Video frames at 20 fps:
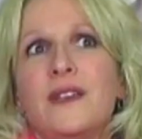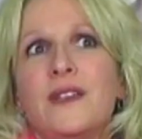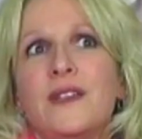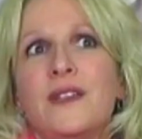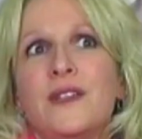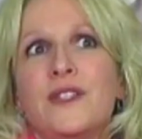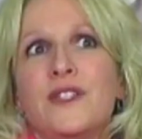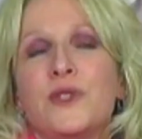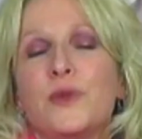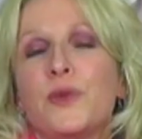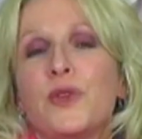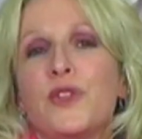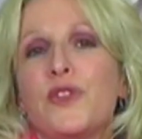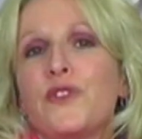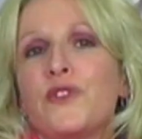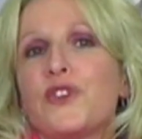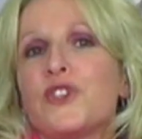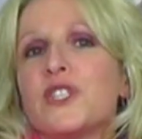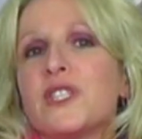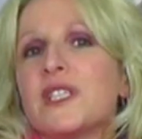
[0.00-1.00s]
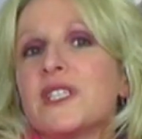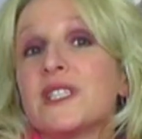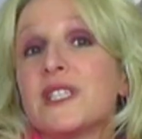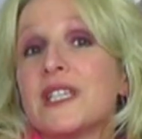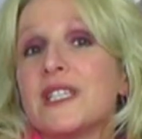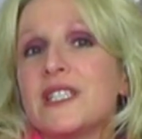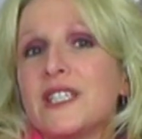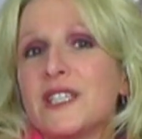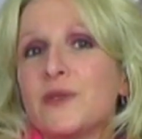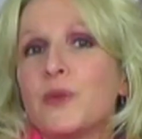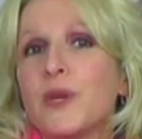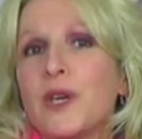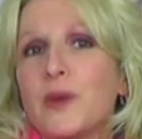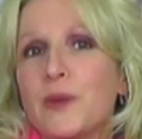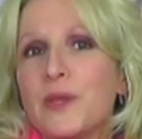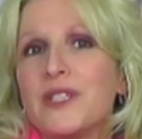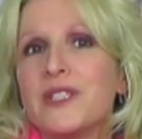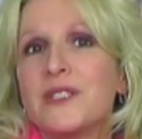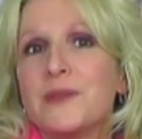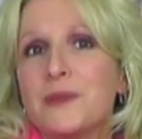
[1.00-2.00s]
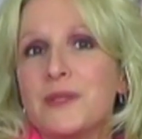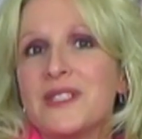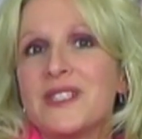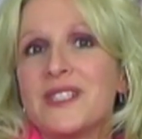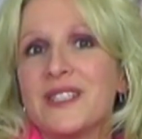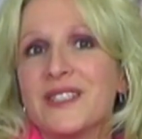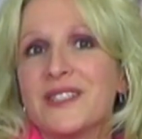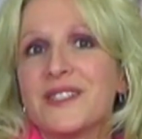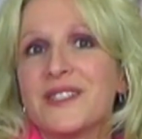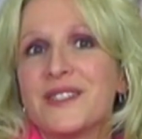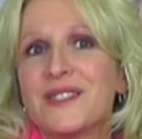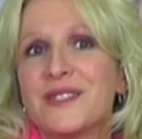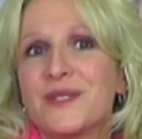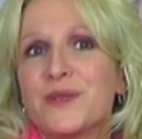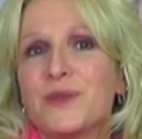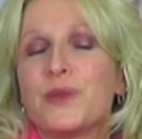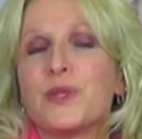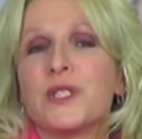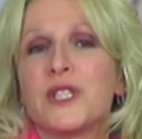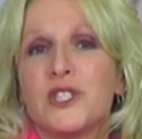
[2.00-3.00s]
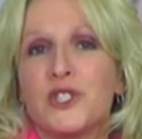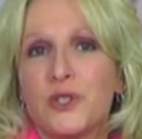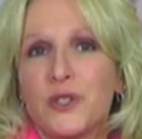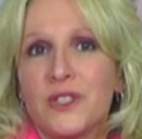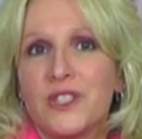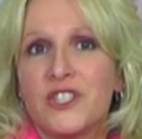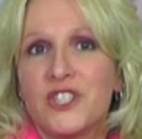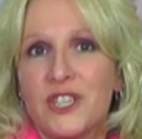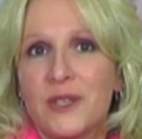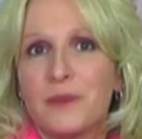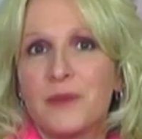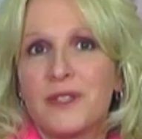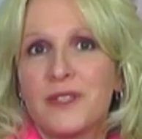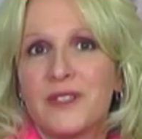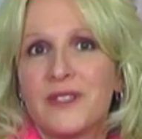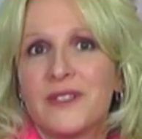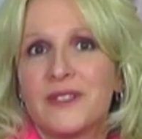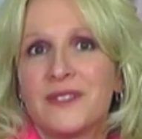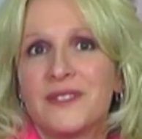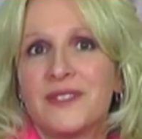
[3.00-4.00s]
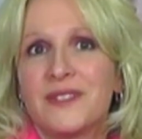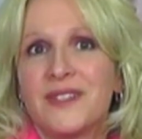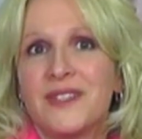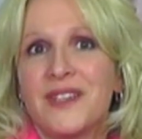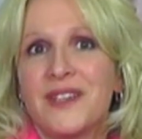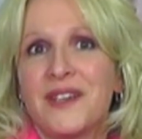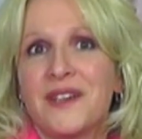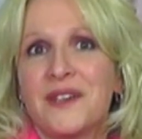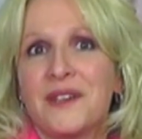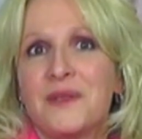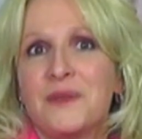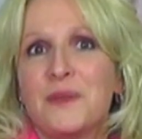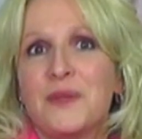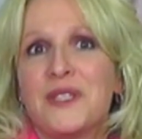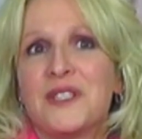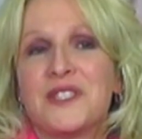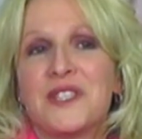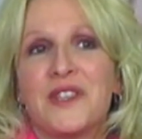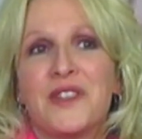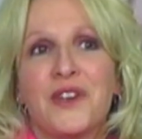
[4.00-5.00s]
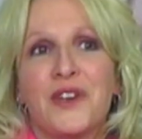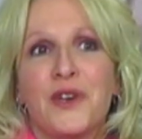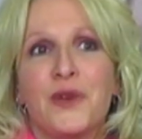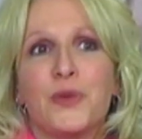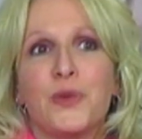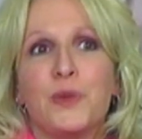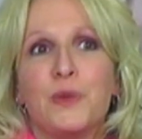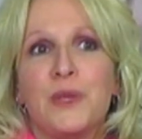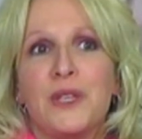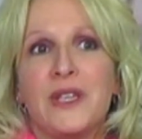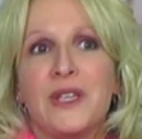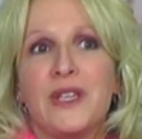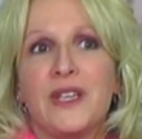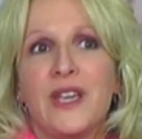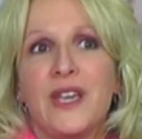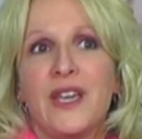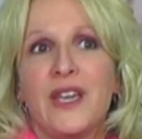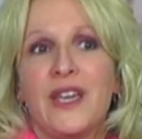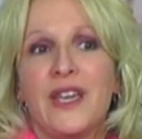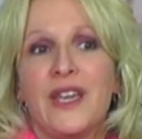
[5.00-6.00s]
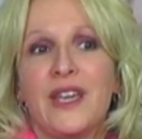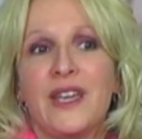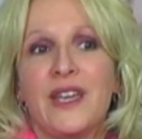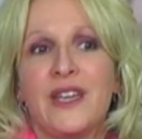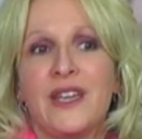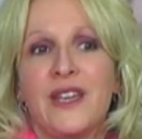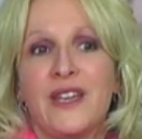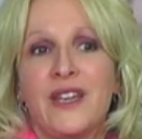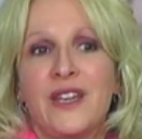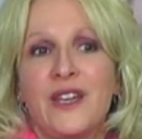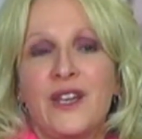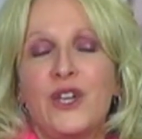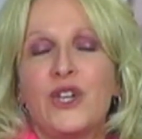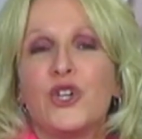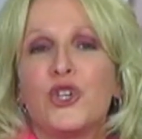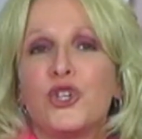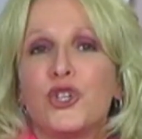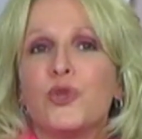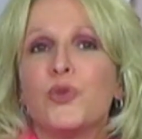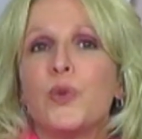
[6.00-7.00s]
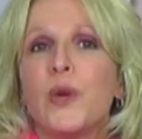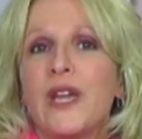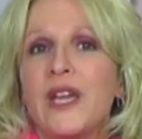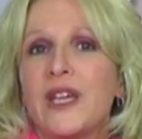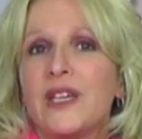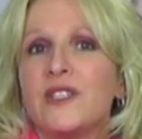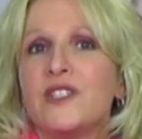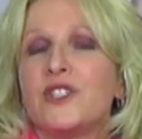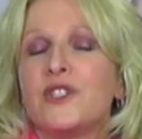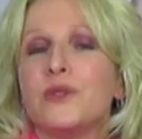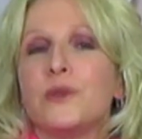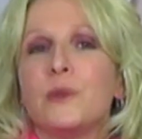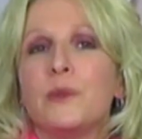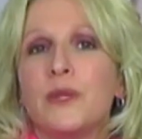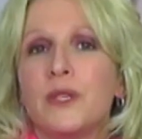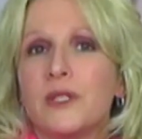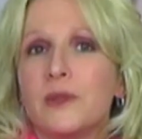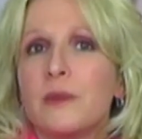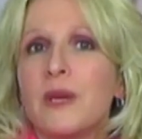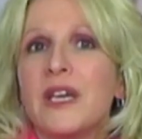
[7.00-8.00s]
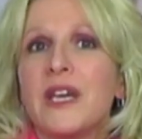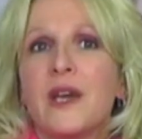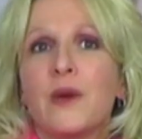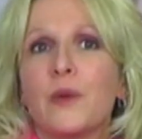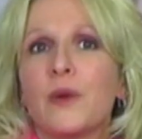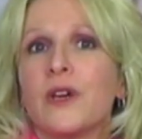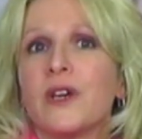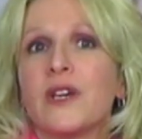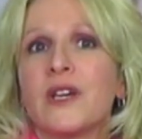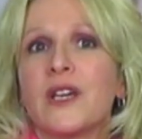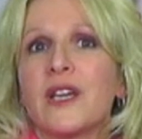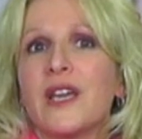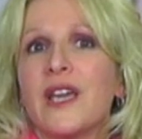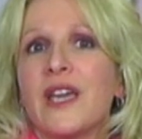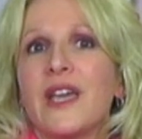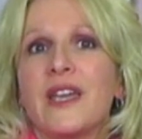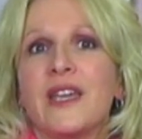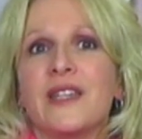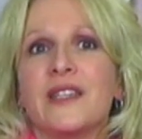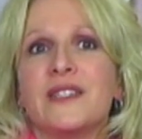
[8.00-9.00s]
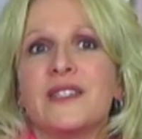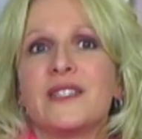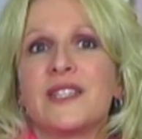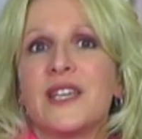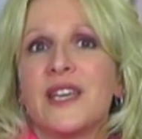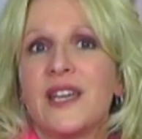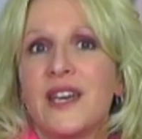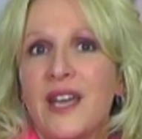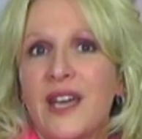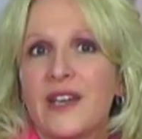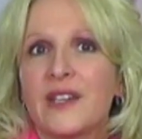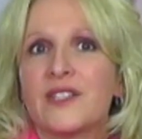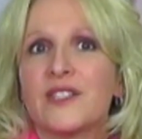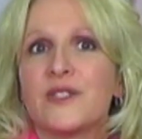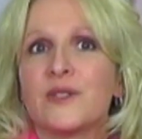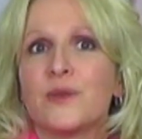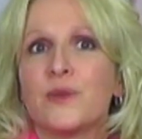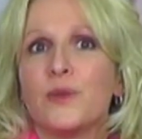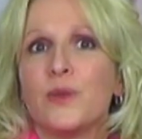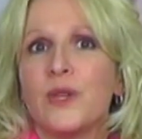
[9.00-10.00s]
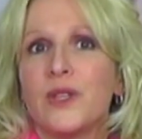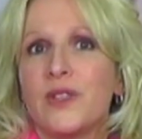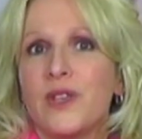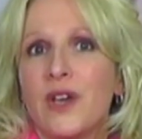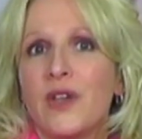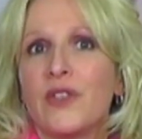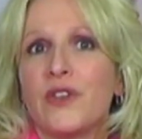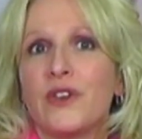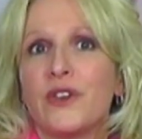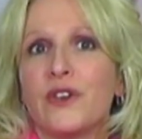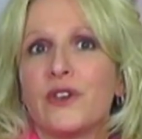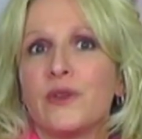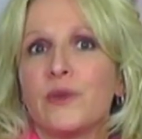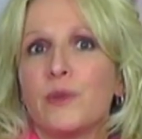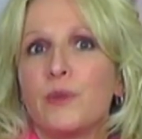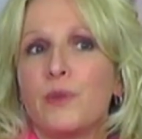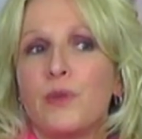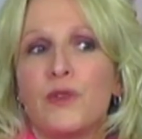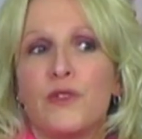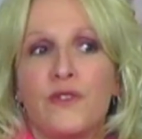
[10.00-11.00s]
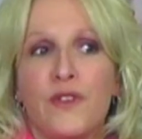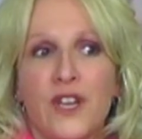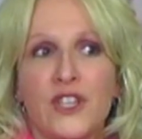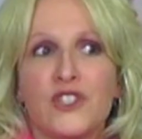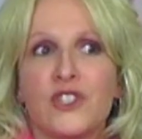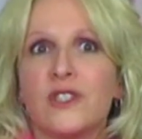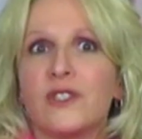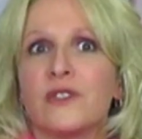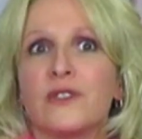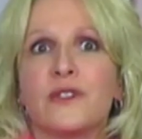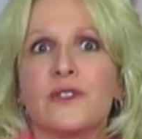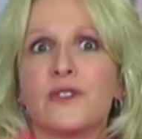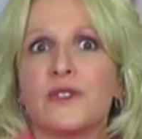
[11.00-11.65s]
So one of the first things I did when I went into business was I joined the chamber, because I thought it would be a good way to build my network and connect with other professionals,